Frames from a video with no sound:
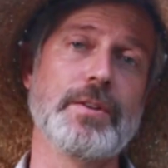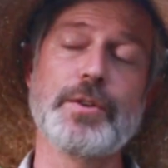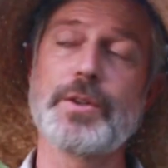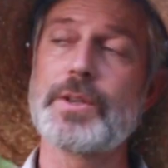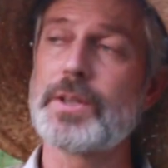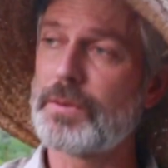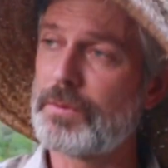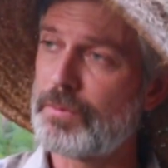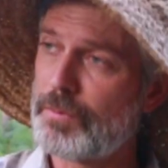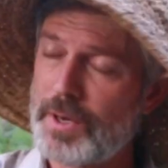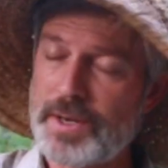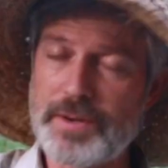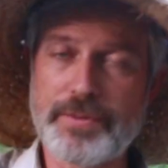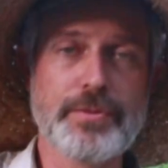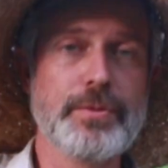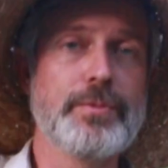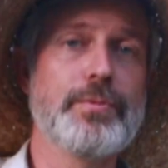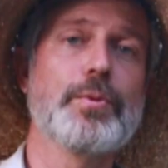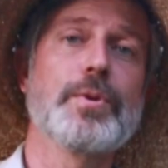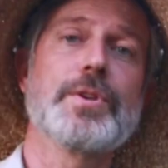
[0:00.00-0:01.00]
you can run a
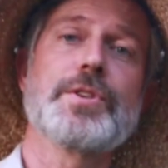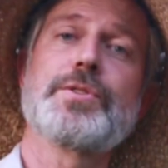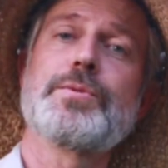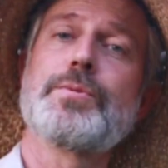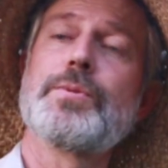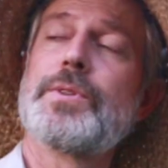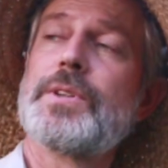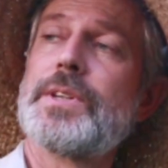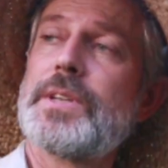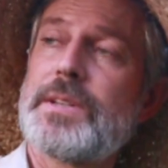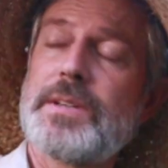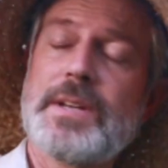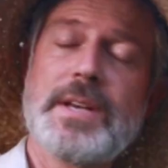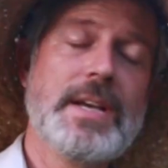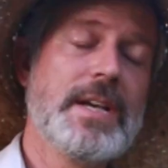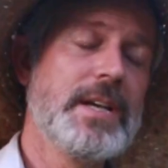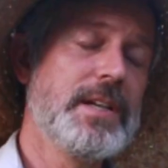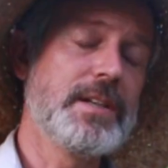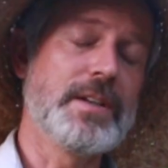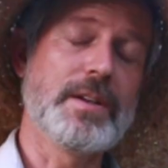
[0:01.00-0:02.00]
food forest through the,
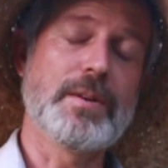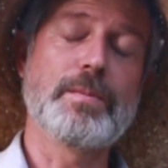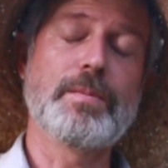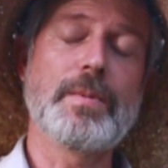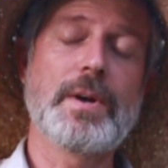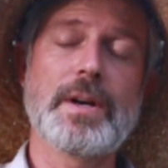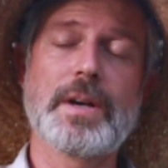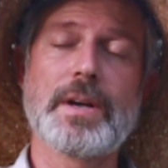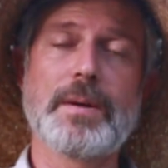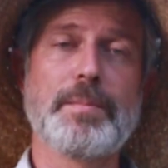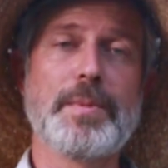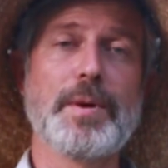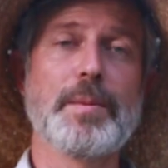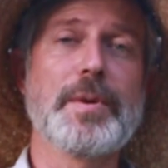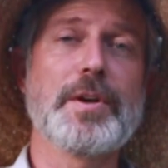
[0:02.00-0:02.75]
Bill